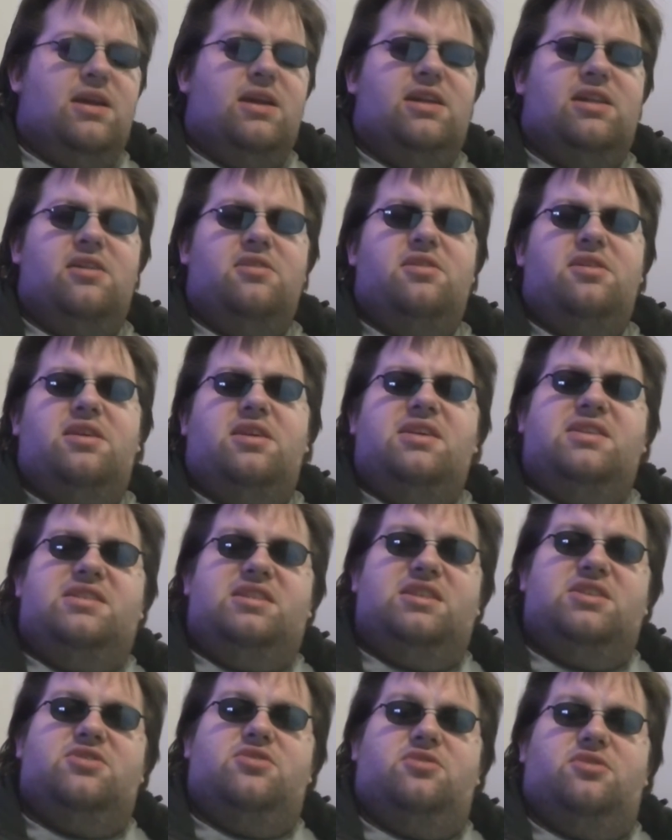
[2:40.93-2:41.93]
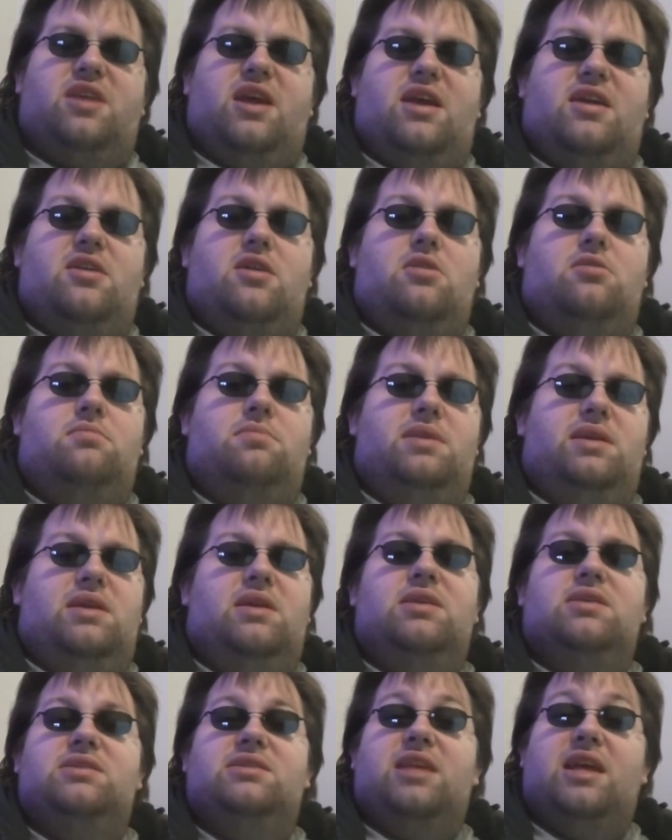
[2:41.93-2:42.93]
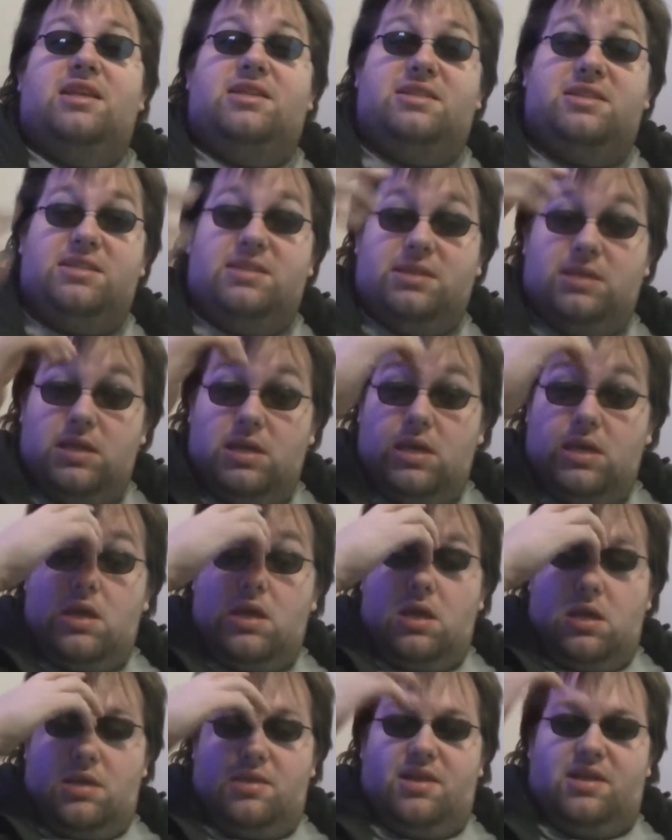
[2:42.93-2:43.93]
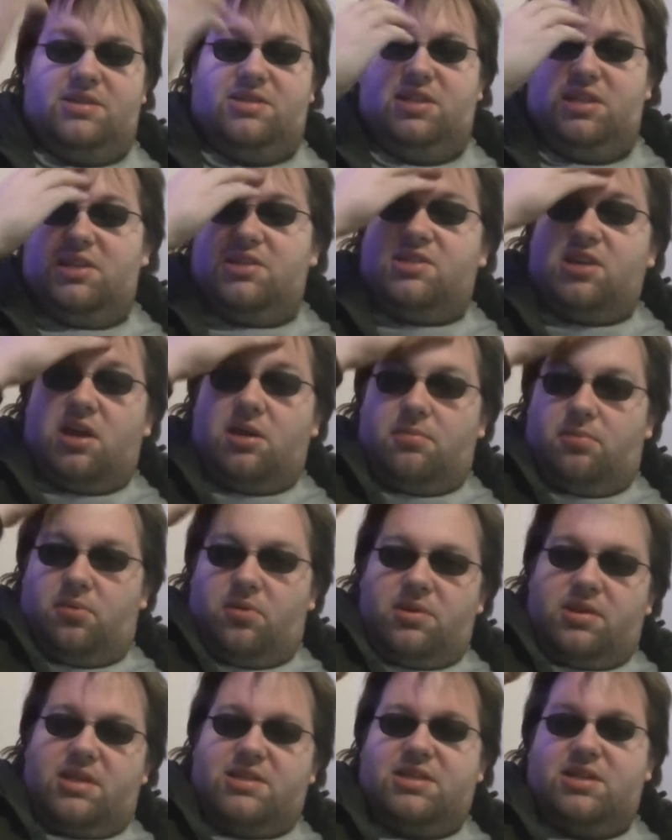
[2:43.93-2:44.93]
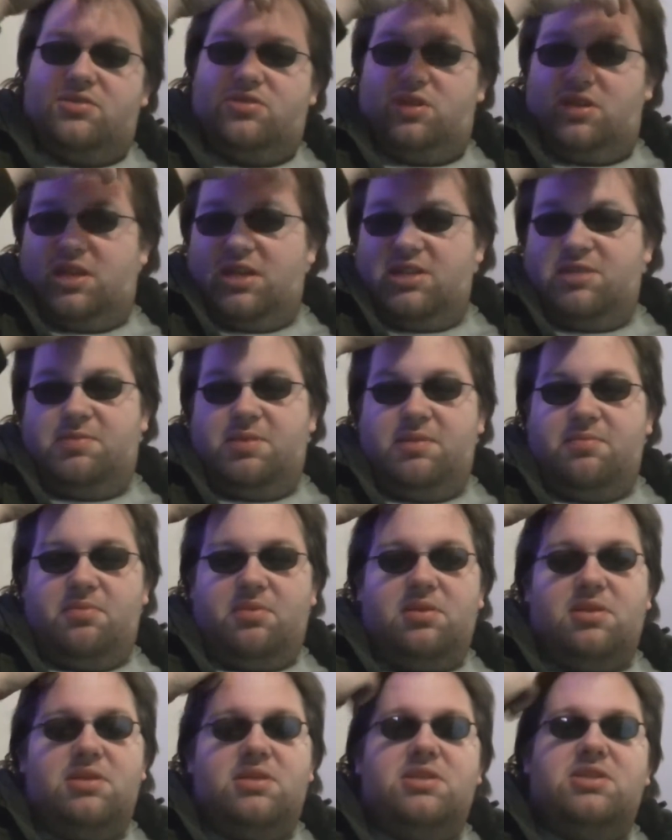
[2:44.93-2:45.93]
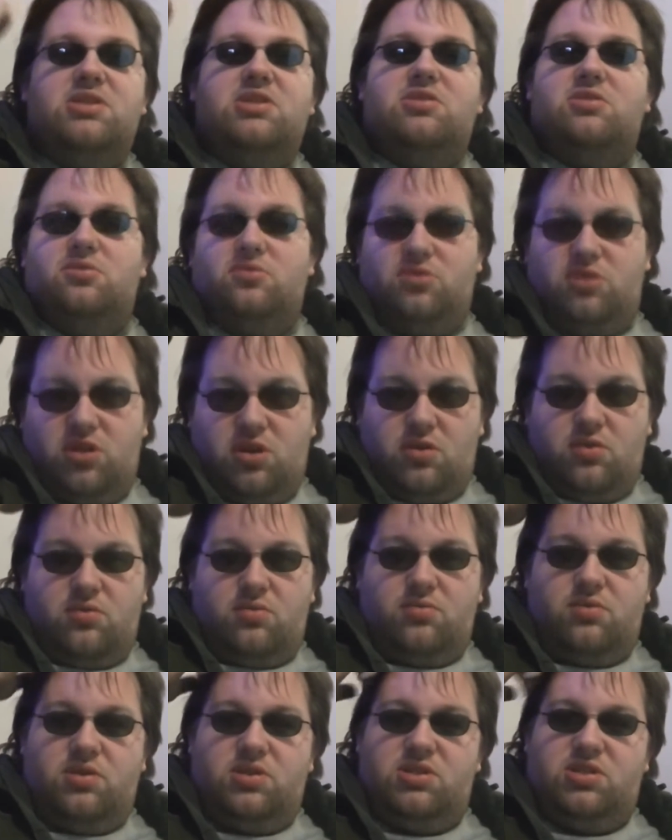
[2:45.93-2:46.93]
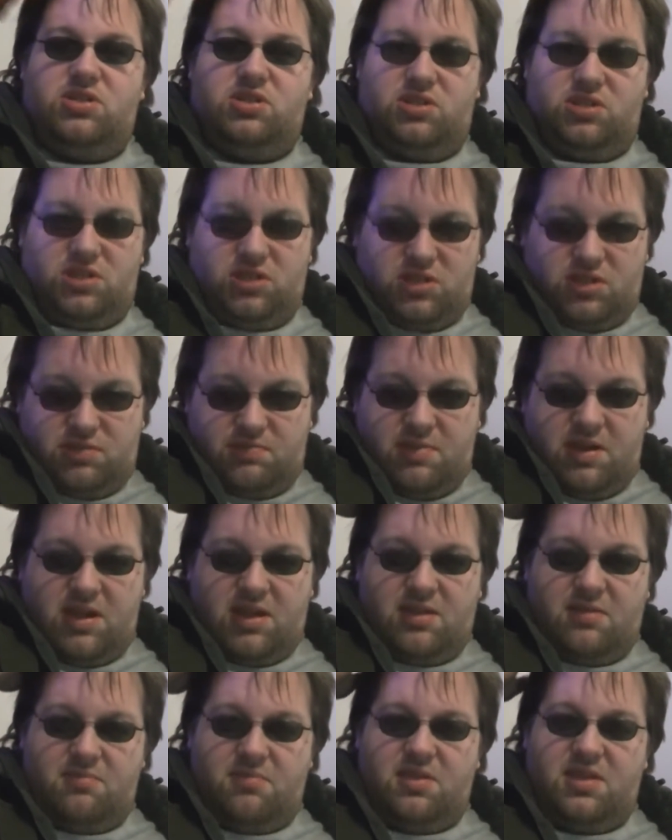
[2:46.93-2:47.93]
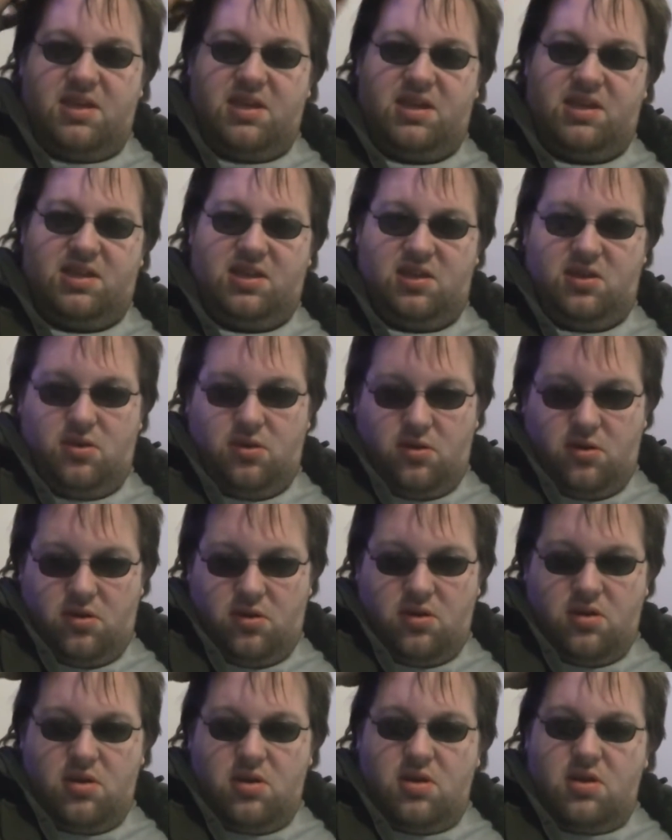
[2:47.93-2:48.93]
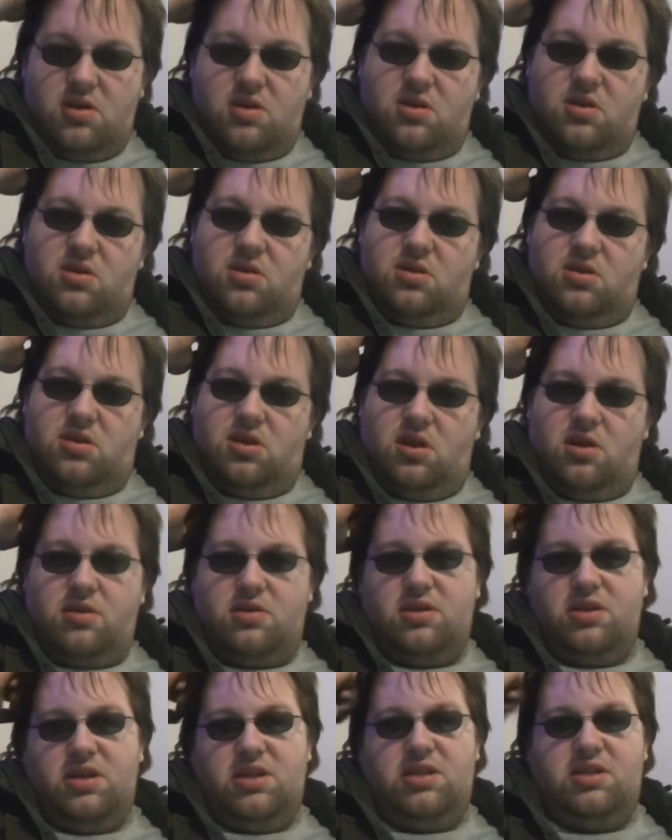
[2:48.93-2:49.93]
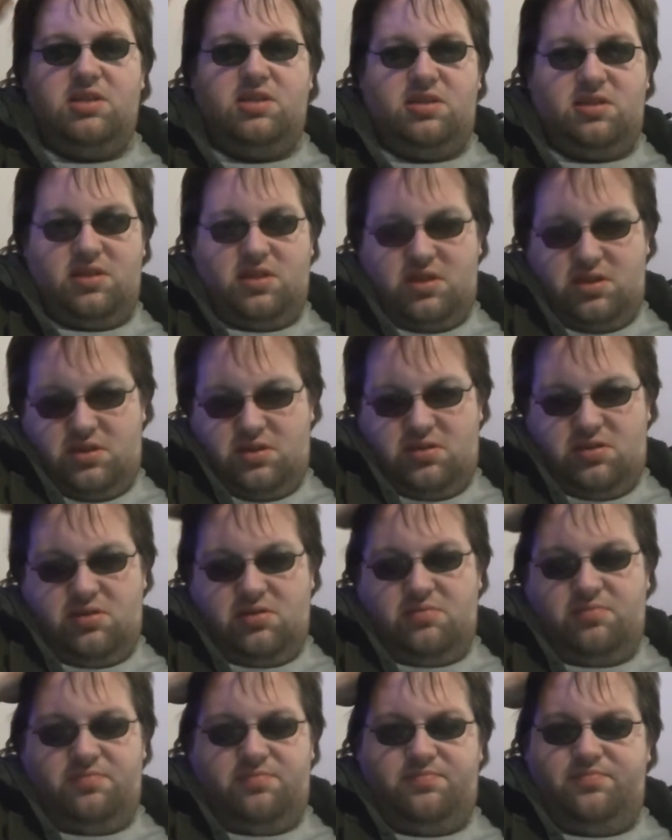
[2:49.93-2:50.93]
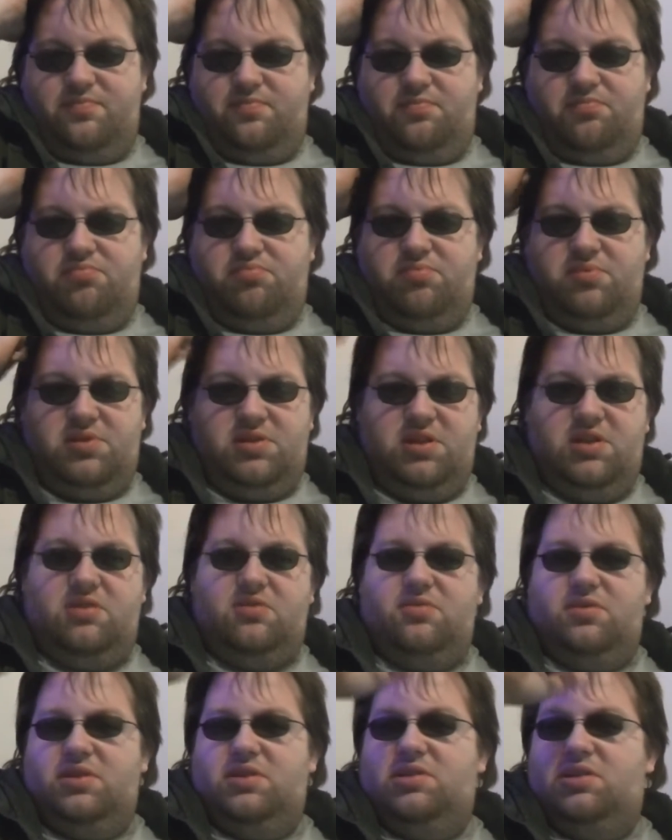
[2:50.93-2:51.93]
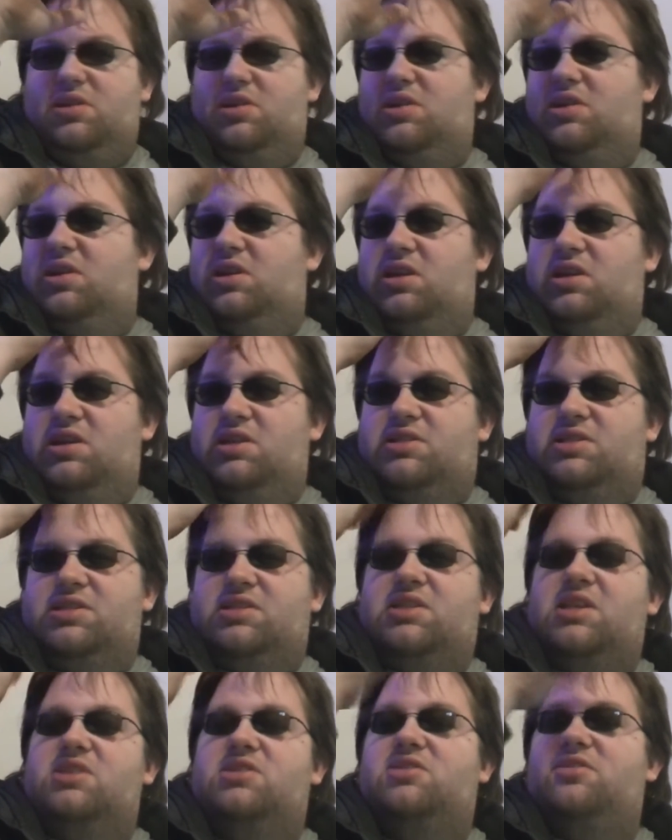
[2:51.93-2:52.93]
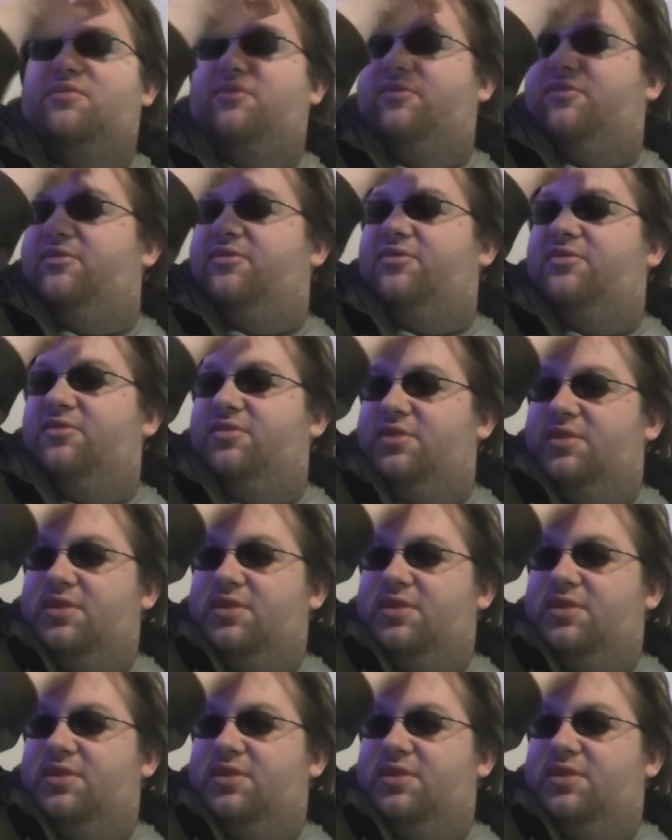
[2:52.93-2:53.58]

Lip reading: Clearly he sees her that young, because that's the entire point. That's how she gets people, is, you know, is make them think that you're young, and they'll, you know, it's a sense of,